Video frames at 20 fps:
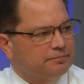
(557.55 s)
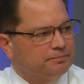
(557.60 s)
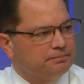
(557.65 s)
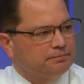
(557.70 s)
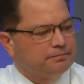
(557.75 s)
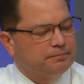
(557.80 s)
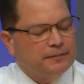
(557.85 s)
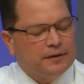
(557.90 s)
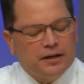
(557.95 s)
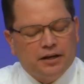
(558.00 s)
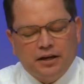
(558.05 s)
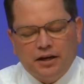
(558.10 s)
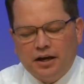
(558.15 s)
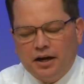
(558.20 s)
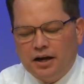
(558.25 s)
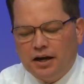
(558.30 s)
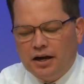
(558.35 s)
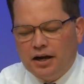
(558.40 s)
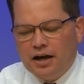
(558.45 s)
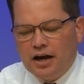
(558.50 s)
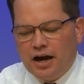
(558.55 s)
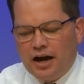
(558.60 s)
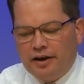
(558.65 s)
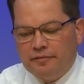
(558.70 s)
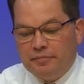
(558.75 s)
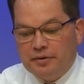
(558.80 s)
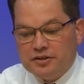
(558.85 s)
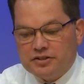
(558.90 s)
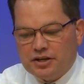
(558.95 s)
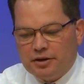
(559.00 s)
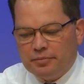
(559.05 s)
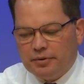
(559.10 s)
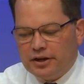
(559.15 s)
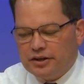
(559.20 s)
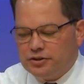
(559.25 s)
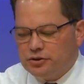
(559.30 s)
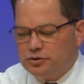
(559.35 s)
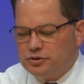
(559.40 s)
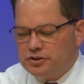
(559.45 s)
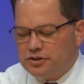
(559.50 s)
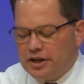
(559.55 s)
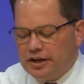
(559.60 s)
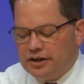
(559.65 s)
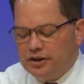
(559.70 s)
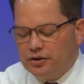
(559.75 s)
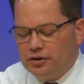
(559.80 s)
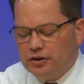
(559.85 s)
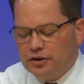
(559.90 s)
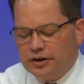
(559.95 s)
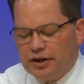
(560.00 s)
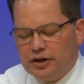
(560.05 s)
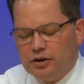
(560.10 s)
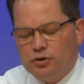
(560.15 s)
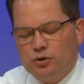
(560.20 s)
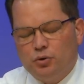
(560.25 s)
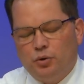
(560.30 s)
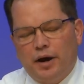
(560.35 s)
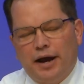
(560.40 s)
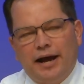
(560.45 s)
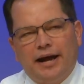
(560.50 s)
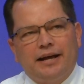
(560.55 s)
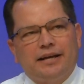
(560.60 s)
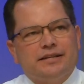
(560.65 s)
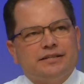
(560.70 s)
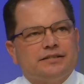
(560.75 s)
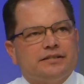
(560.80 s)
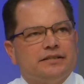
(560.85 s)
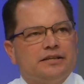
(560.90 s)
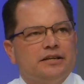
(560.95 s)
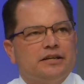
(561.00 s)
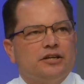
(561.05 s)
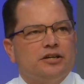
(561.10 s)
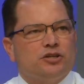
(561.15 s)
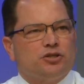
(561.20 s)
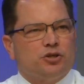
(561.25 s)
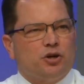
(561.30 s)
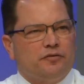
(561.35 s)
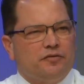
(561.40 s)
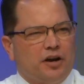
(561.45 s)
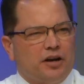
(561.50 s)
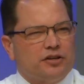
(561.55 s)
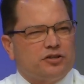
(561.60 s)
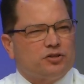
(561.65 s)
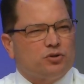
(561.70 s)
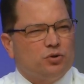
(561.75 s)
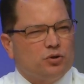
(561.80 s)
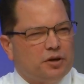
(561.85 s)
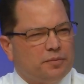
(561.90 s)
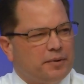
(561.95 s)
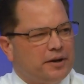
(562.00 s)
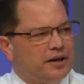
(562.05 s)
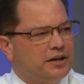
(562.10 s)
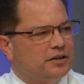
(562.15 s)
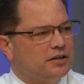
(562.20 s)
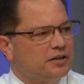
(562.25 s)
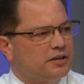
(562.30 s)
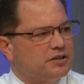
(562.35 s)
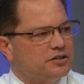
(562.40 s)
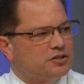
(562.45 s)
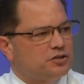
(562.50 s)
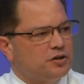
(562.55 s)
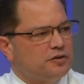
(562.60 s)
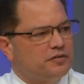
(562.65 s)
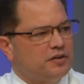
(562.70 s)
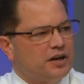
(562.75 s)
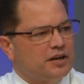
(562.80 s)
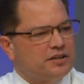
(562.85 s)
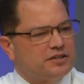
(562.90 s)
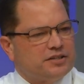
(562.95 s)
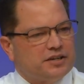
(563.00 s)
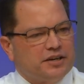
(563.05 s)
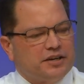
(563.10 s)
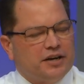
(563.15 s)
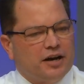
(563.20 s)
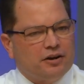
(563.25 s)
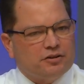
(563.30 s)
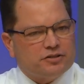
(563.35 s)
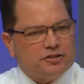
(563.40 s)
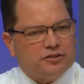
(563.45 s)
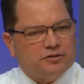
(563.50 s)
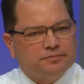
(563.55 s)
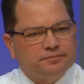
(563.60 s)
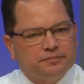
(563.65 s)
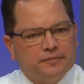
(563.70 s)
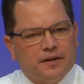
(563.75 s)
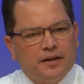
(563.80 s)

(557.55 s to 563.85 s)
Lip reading: Mm-hmm. I've been someone, as you stated earlier, who has served on a school committee, has served on a city council,